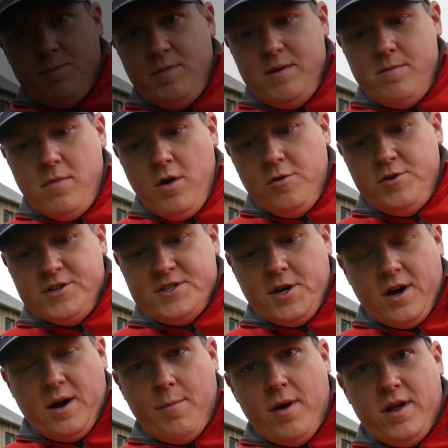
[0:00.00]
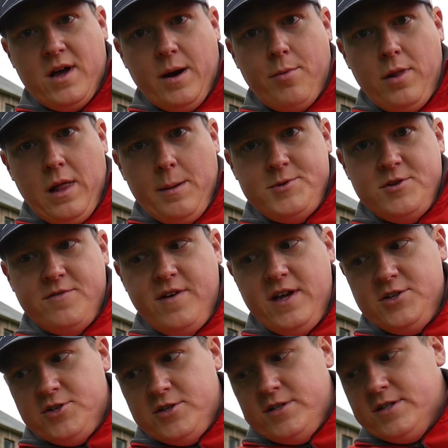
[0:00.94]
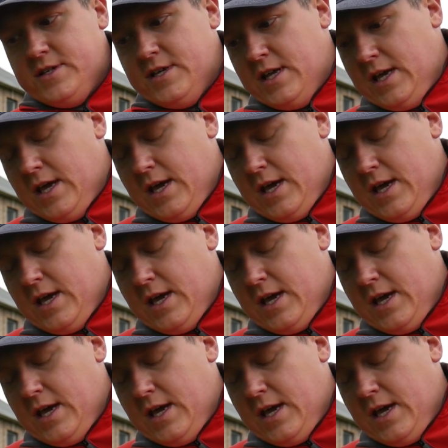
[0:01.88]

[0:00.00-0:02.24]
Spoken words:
mid-mow, just talk about a couple observations.